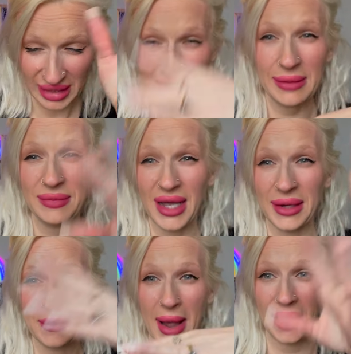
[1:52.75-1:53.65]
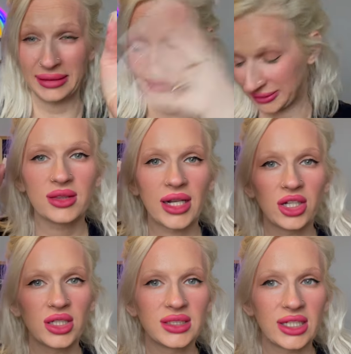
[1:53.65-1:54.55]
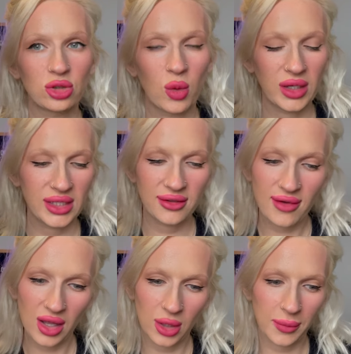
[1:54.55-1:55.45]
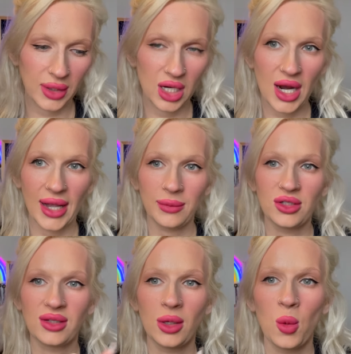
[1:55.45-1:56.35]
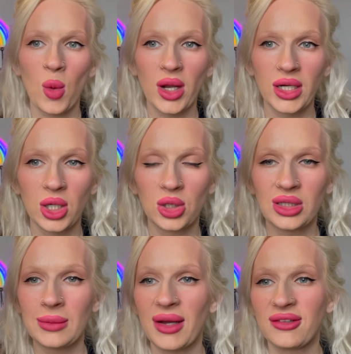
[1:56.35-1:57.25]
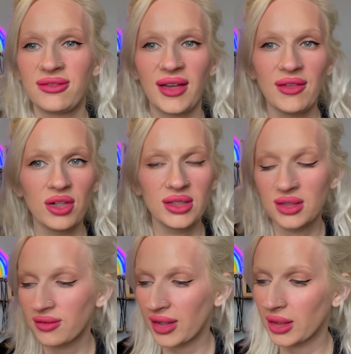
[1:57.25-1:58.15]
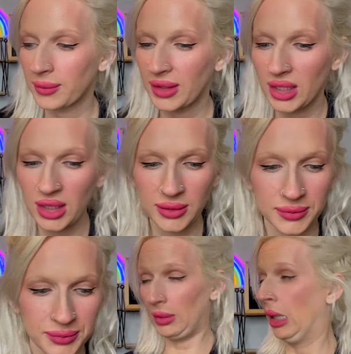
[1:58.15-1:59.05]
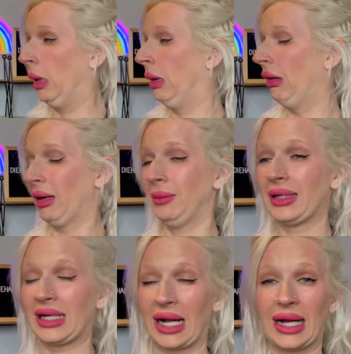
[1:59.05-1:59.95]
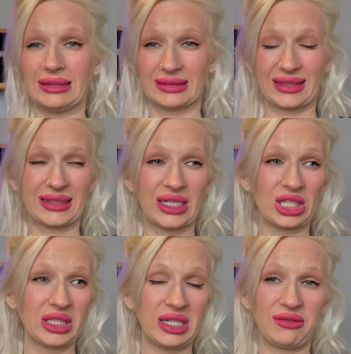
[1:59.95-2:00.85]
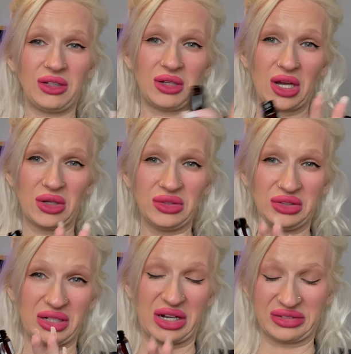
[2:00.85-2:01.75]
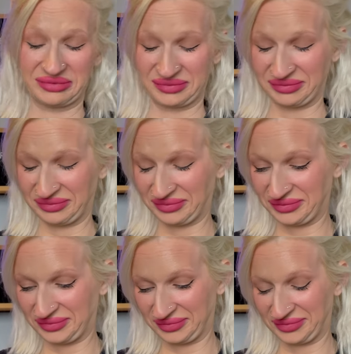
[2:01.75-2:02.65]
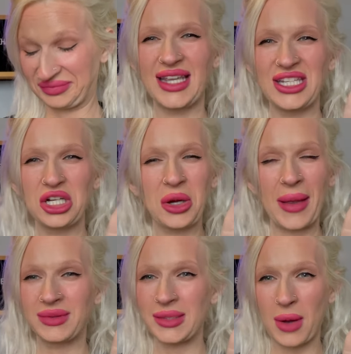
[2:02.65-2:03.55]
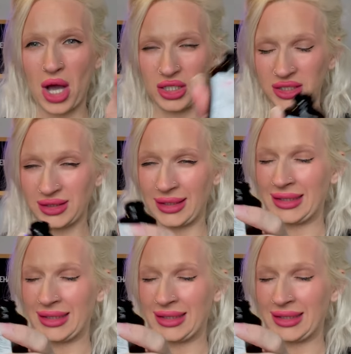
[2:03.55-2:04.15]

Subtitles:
keep that in mind. Then you're gonna take 20 developer. I'm using one and only my favorite developer. Oh my God, literally, if you know, you know. Take your empty bottle